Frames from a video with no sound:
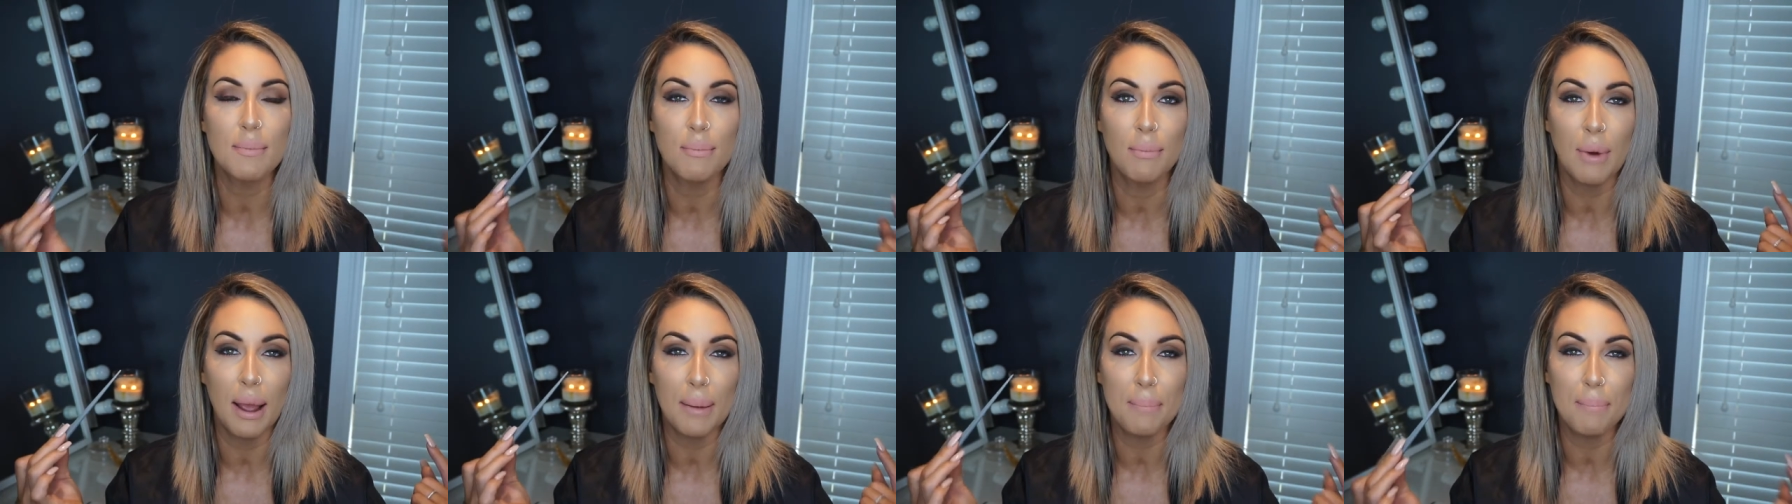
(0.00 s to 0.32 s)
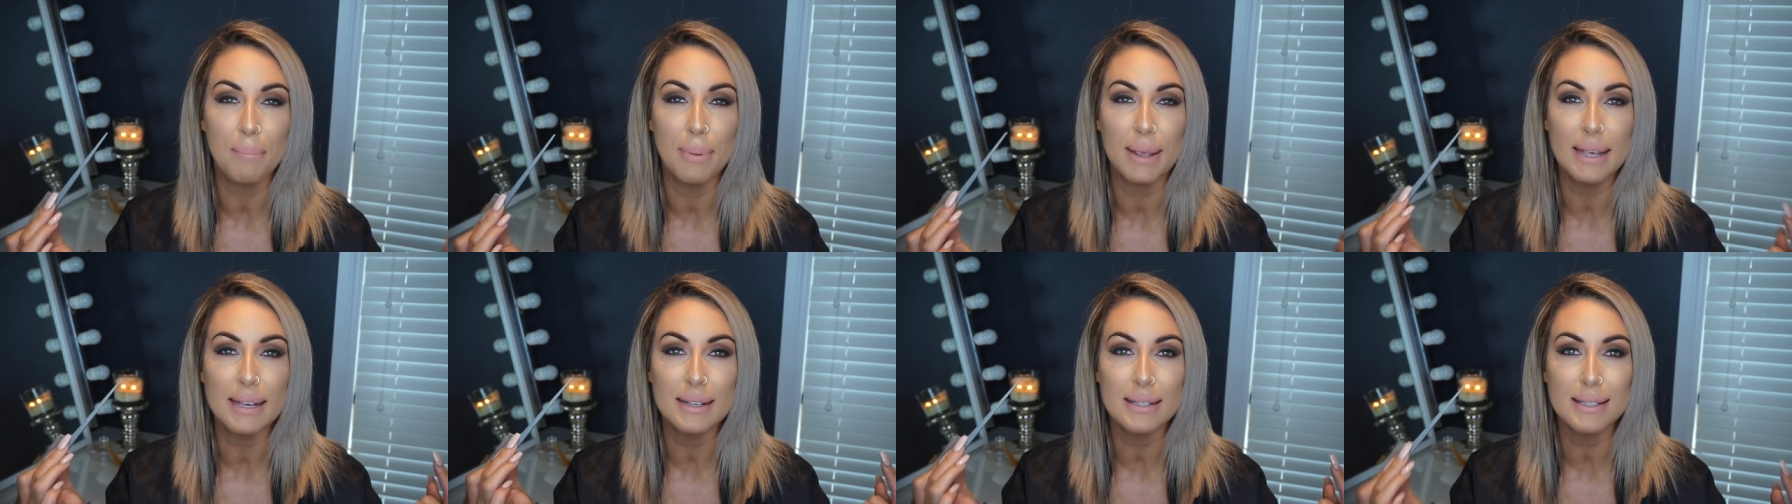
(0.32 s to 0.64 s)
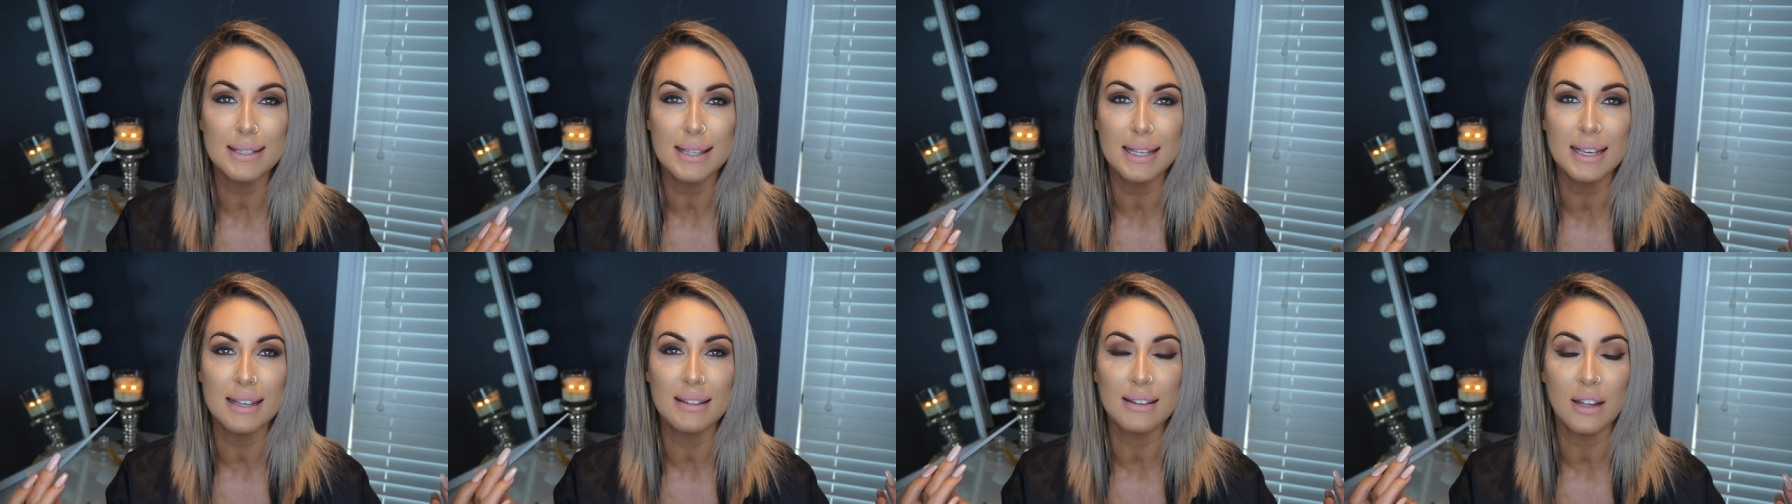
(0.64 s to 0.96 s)
my
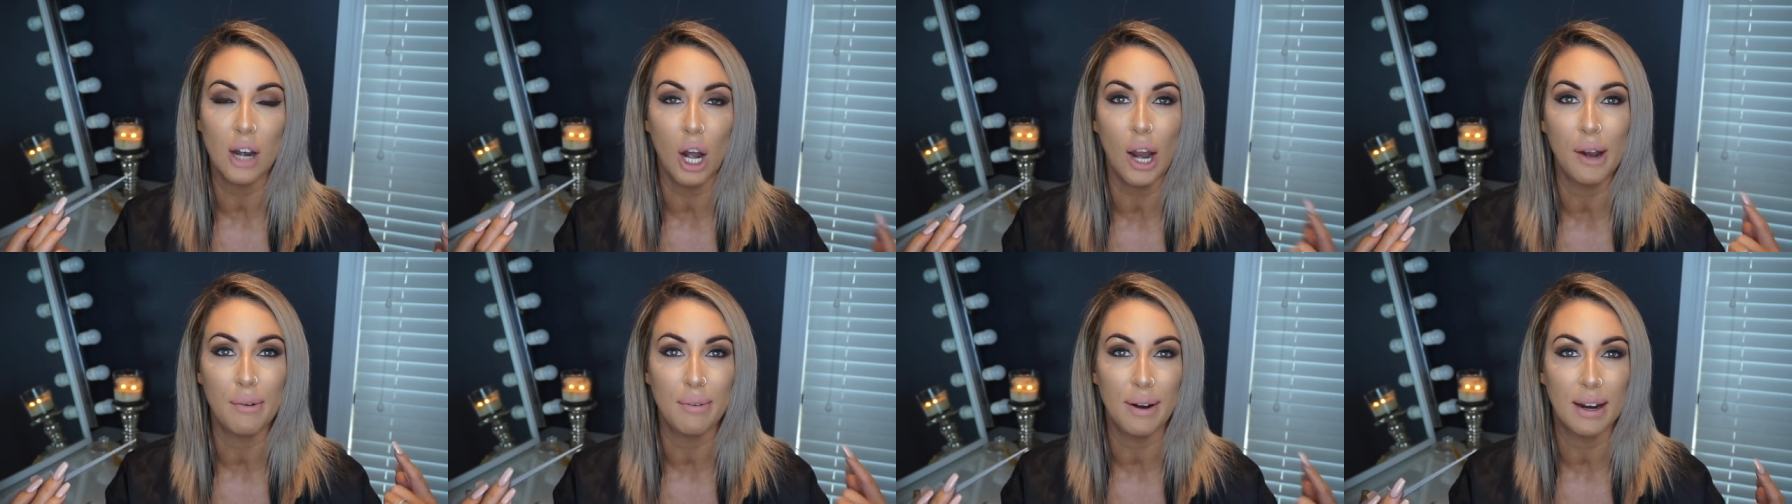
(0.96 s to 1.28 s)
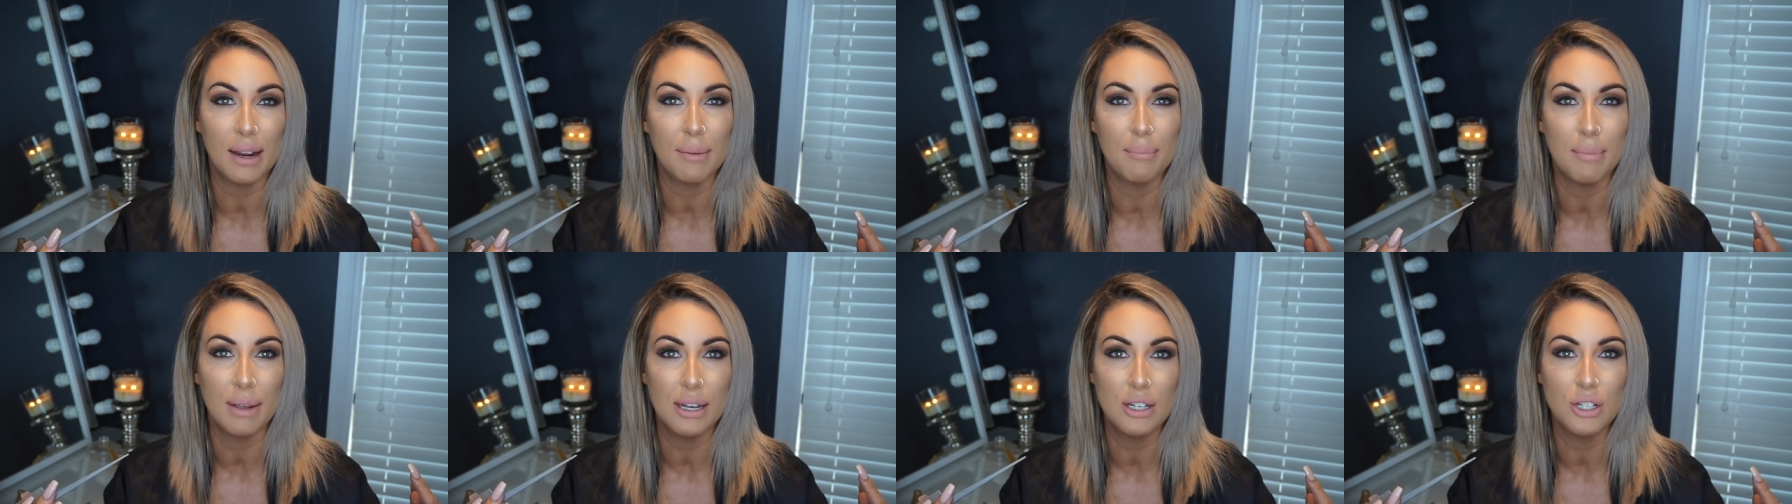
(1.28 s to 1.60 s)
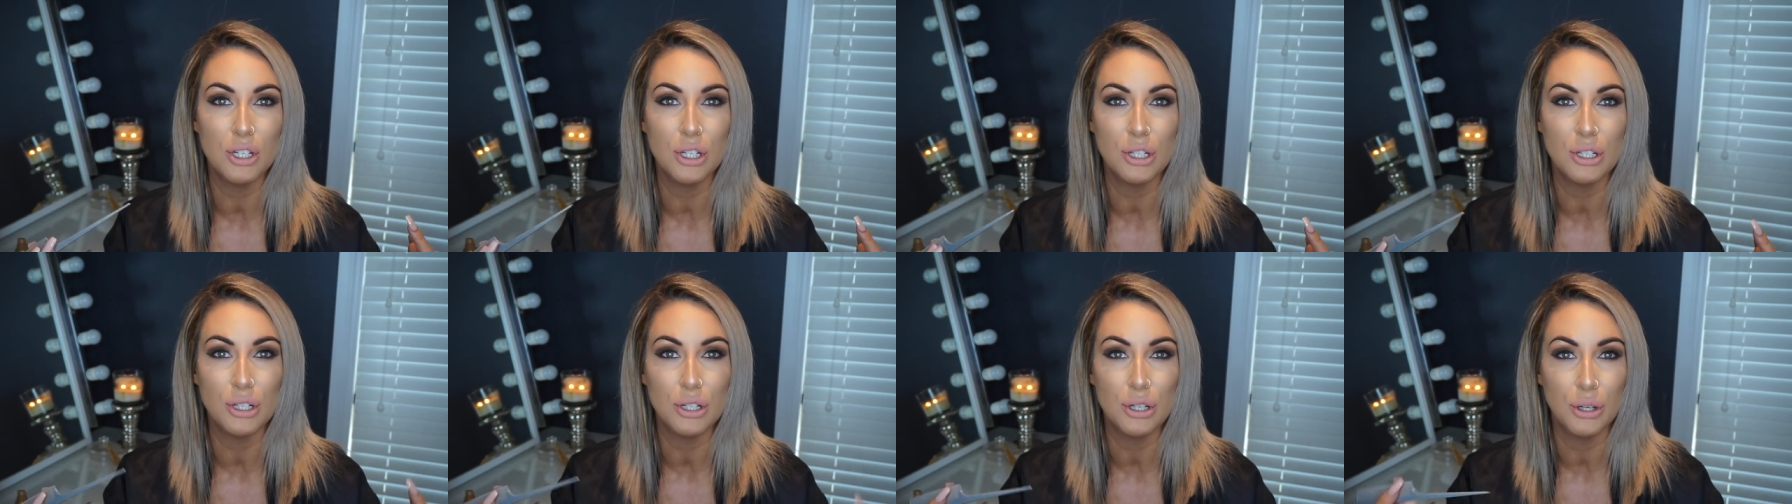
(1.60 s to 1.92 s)
biggest thing that I recommend
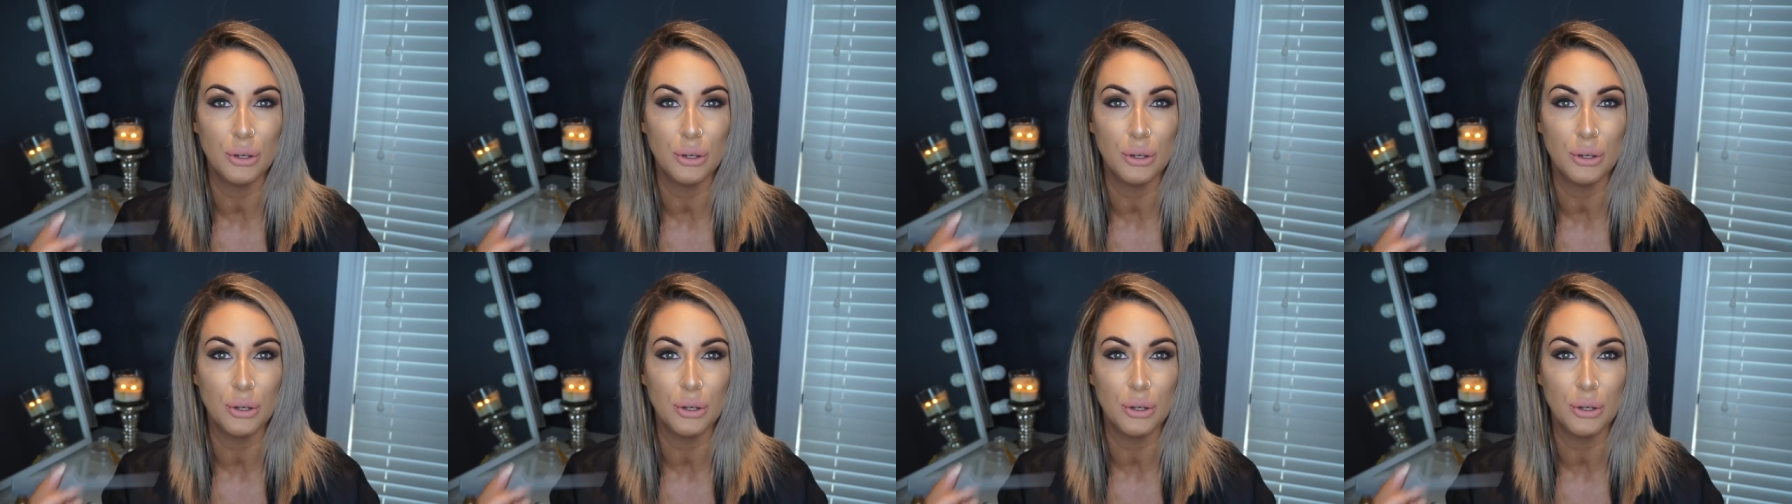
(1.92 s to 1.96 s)
you to